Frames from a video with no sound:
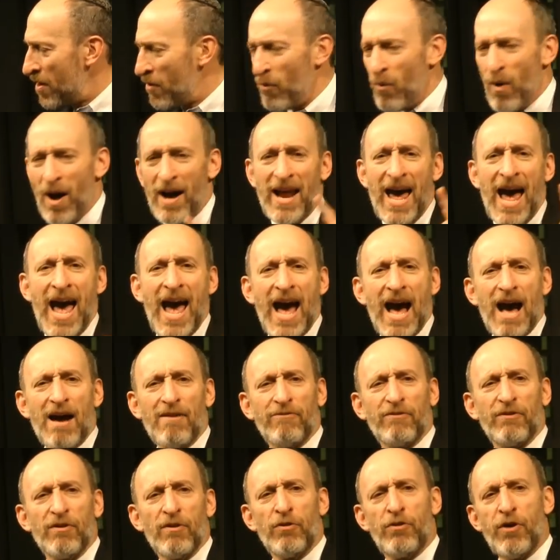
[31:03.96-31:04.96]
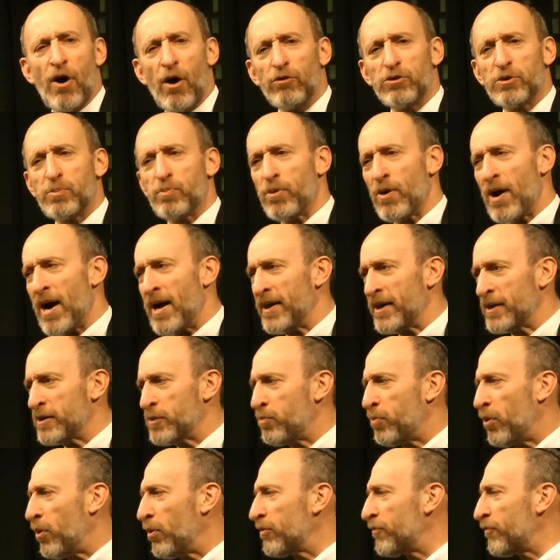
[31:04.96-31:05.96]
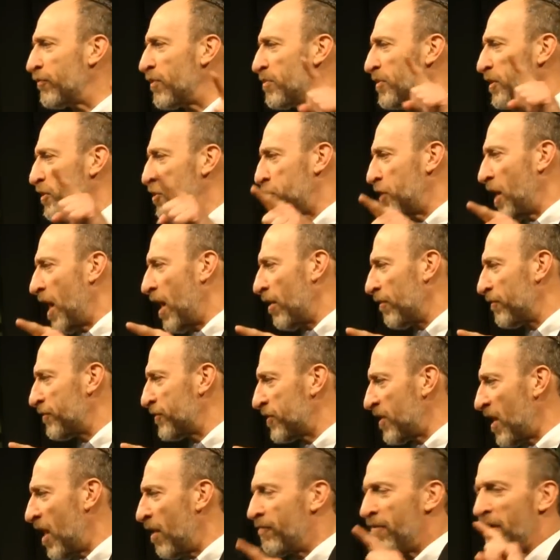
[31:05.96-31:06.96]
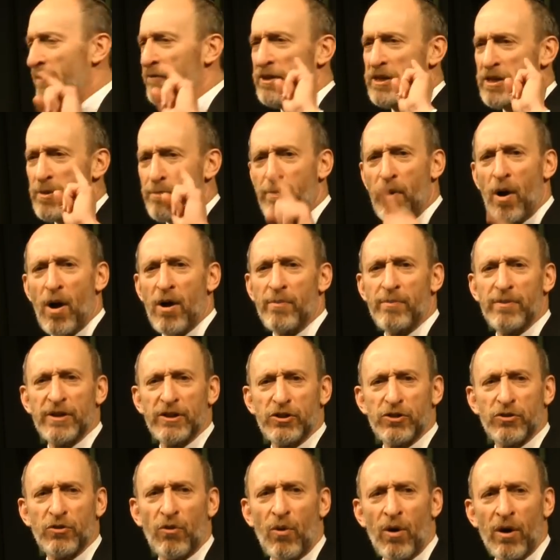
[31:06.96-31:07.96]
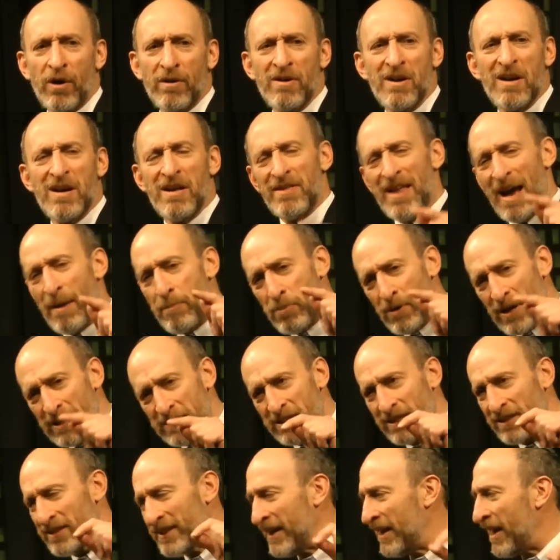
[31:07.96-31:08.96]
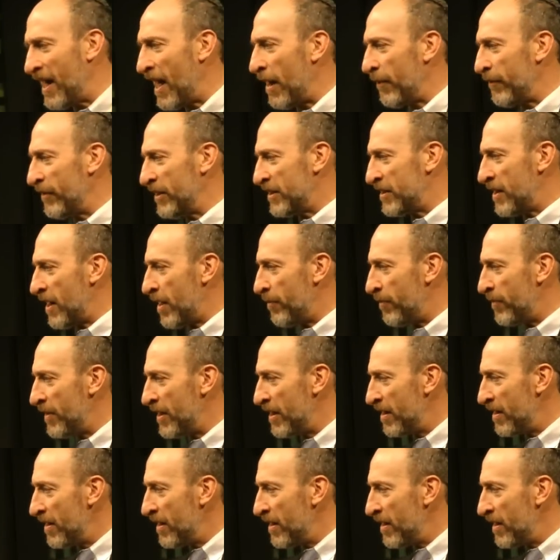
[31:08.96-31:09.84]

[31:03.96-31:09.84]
Want to have those products pulled from the shelves of every department store that presently carries them.